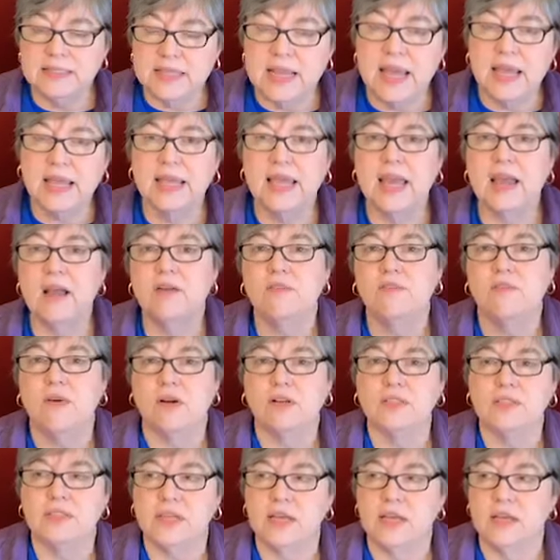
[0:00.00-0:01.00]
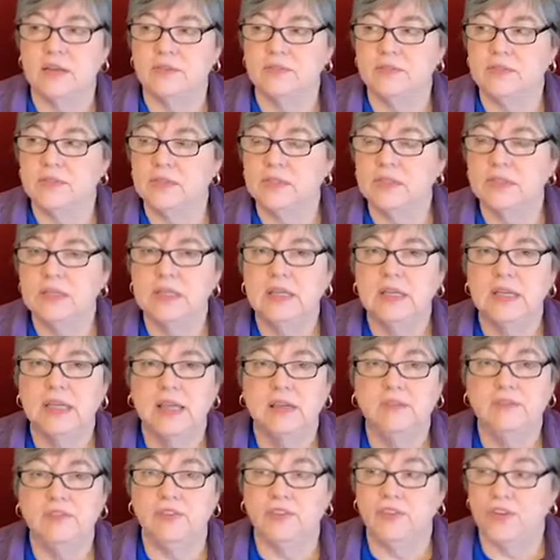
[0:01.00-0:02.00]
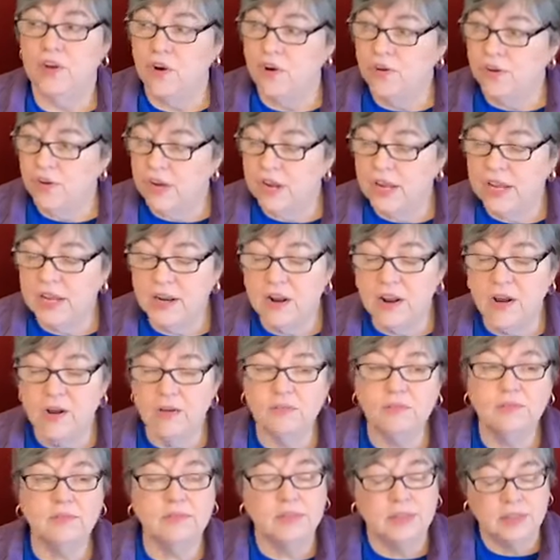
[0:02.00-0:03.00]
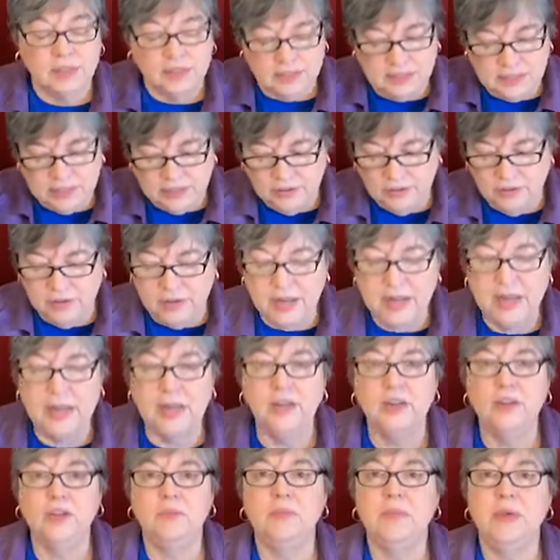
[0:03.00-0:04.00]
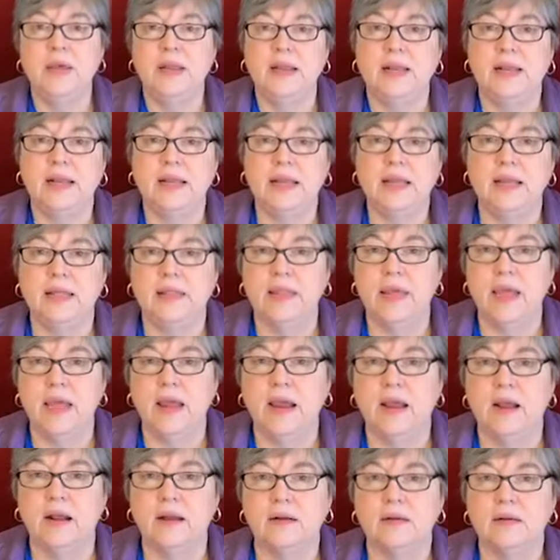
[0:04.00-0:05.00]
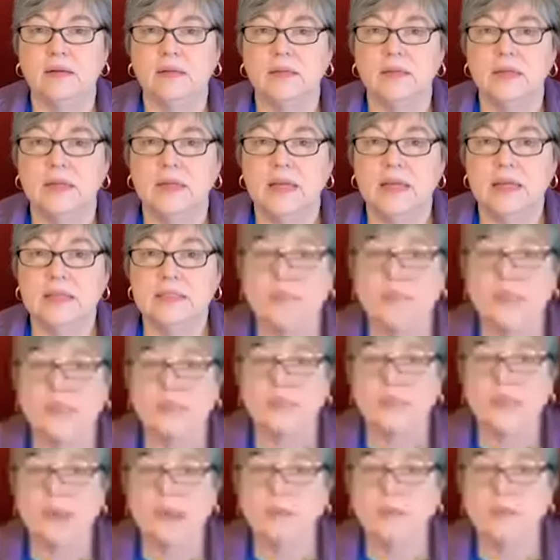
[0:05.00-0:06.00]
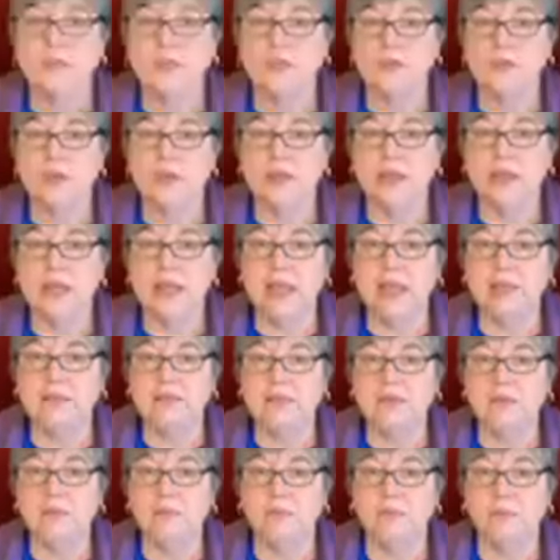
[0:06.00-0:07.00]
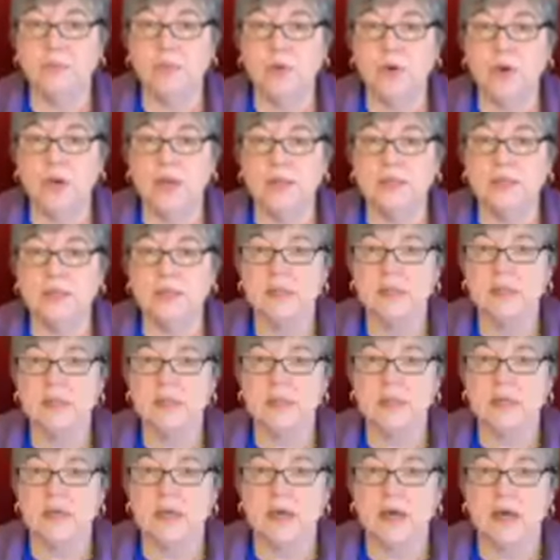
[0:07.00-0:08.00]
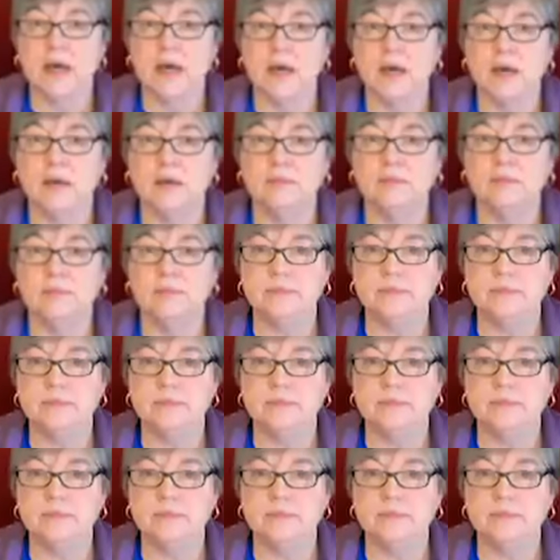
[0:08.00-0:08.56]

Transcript: take care of ourselves. If you turn your heat on, then you need humidity in the air. Sometimes you can even put a